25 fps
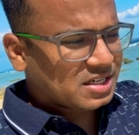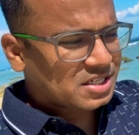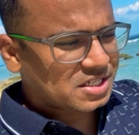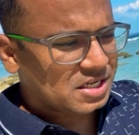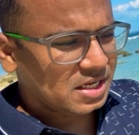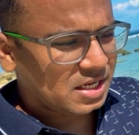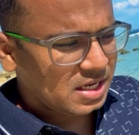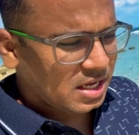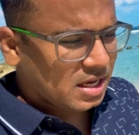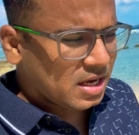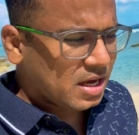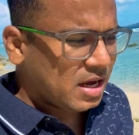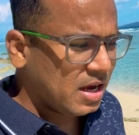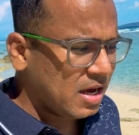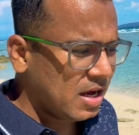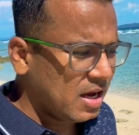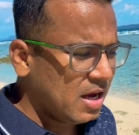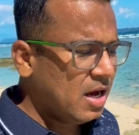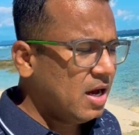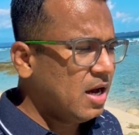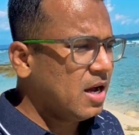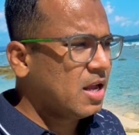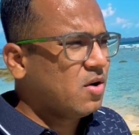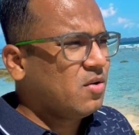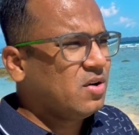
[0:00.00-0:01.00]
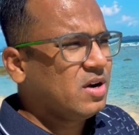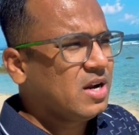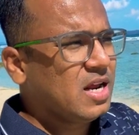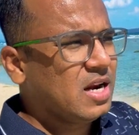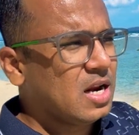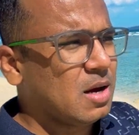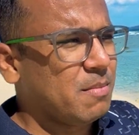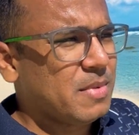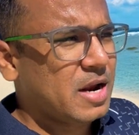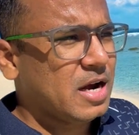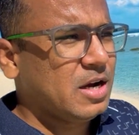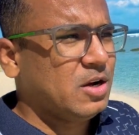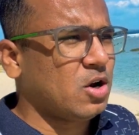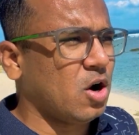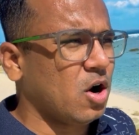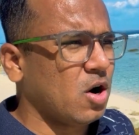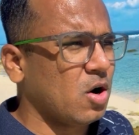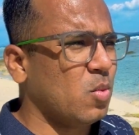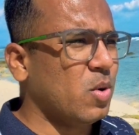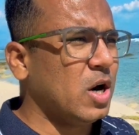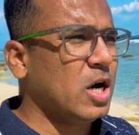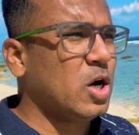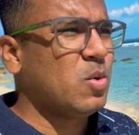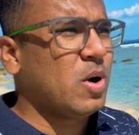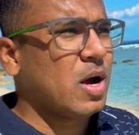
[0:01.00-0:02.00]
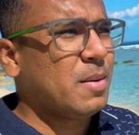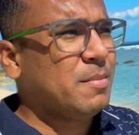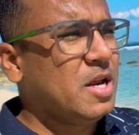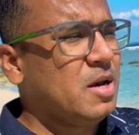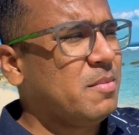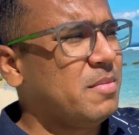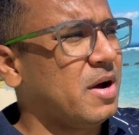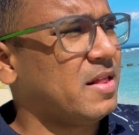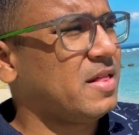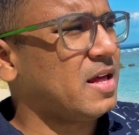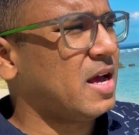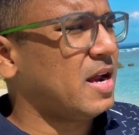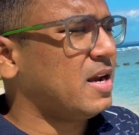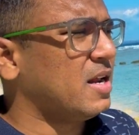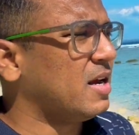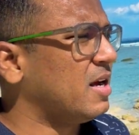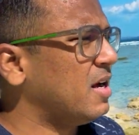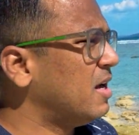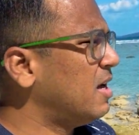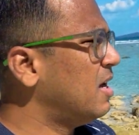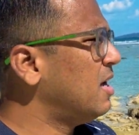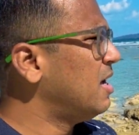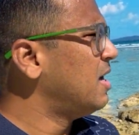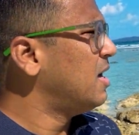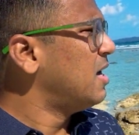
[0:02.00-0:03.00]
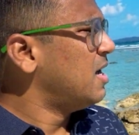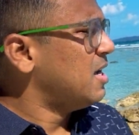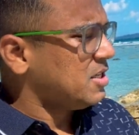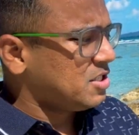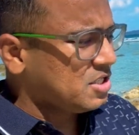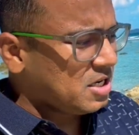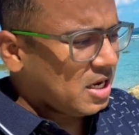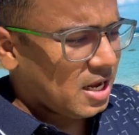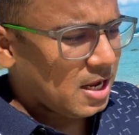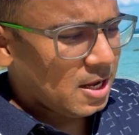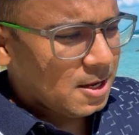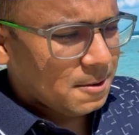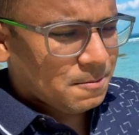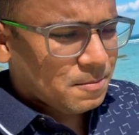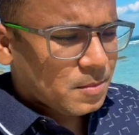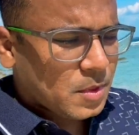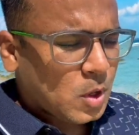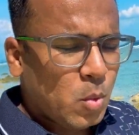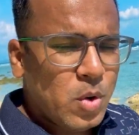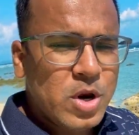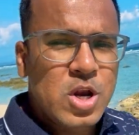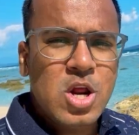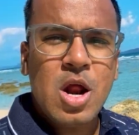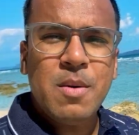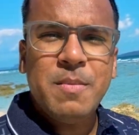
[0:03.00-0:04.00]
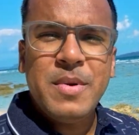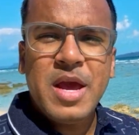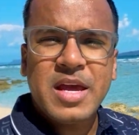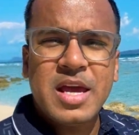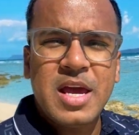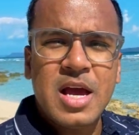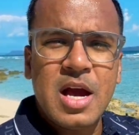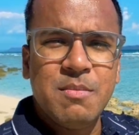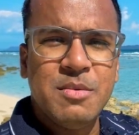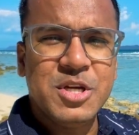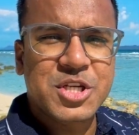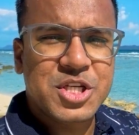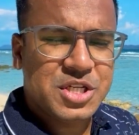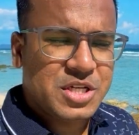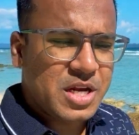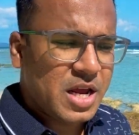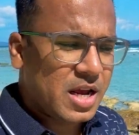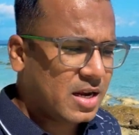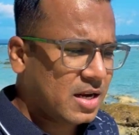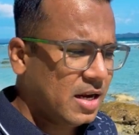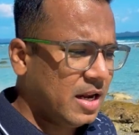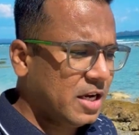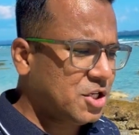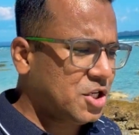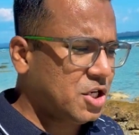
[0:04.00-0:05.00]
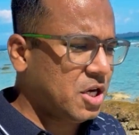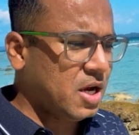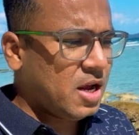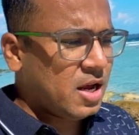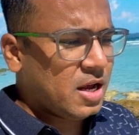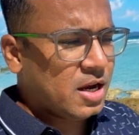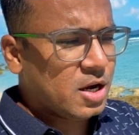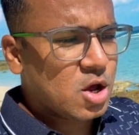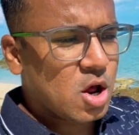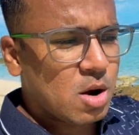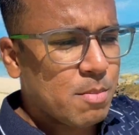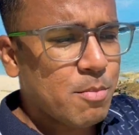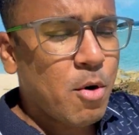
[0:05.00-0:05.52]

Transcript: see. You need a mentor. What do I mean by that? See, when you're making a mistake, let's say in your